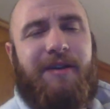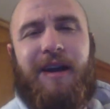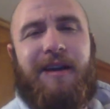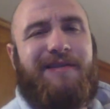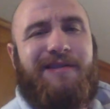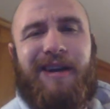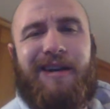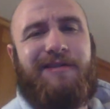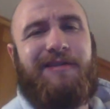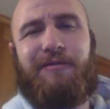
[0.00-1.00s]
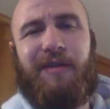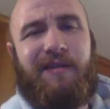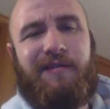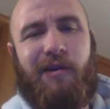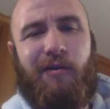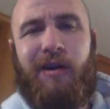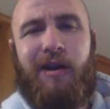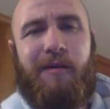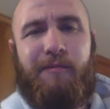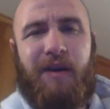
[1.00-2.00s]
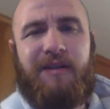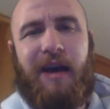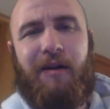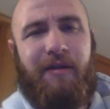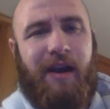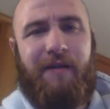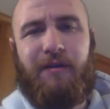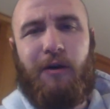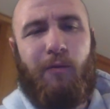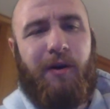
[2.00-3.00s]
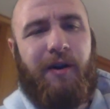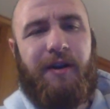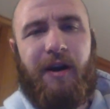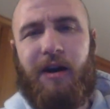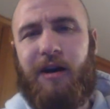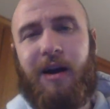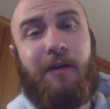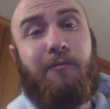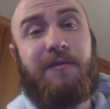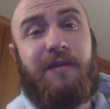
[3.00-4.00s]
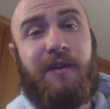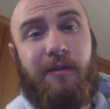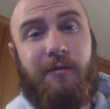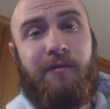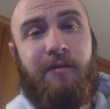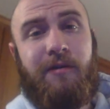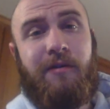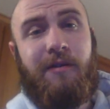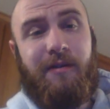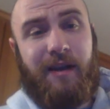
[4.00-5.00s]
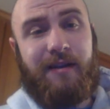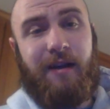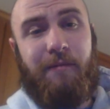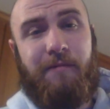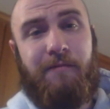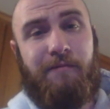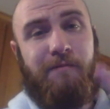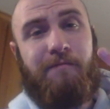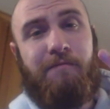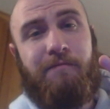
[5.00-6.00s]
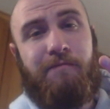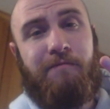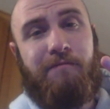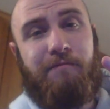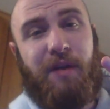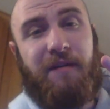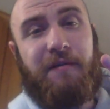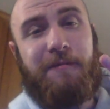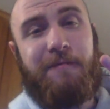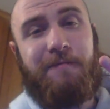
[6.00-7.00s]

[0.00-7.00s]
You guys are just great. So peace out. Have a good one, and I will see you next time. Peace.